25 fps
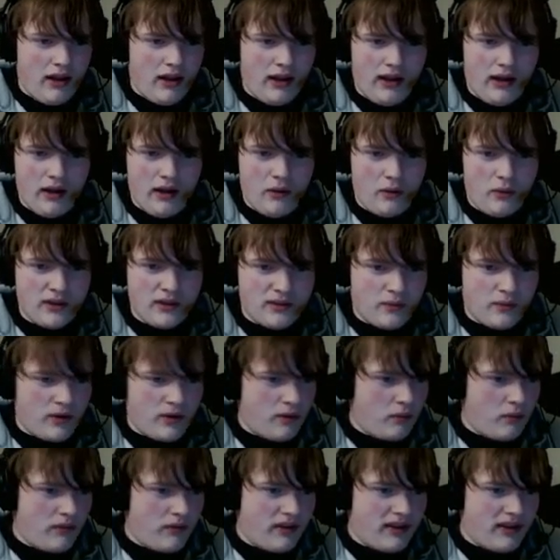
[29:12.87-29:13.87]
was
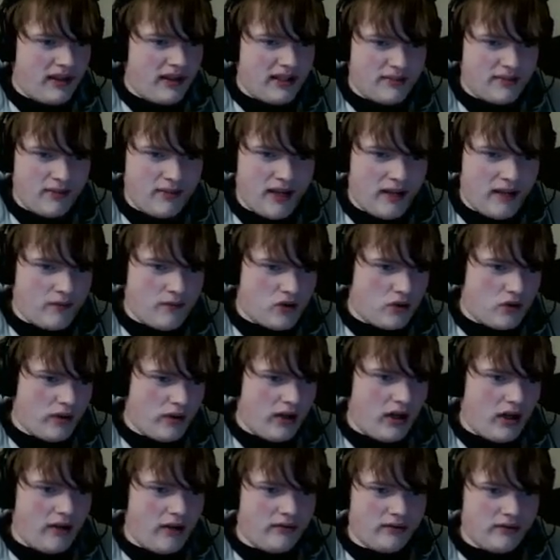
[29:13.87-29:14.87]
where the things became
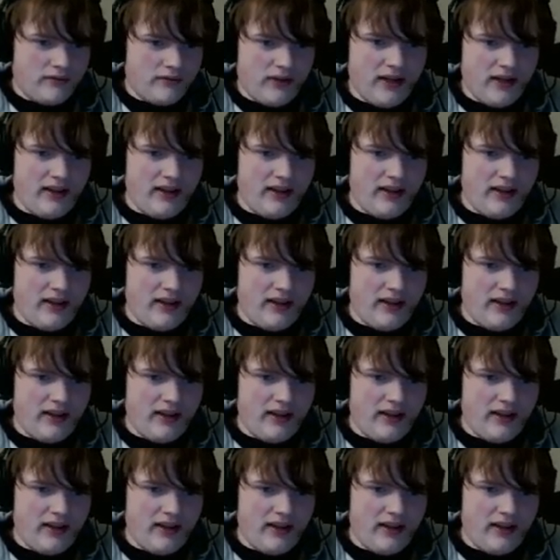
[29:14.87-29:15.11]
truly awful.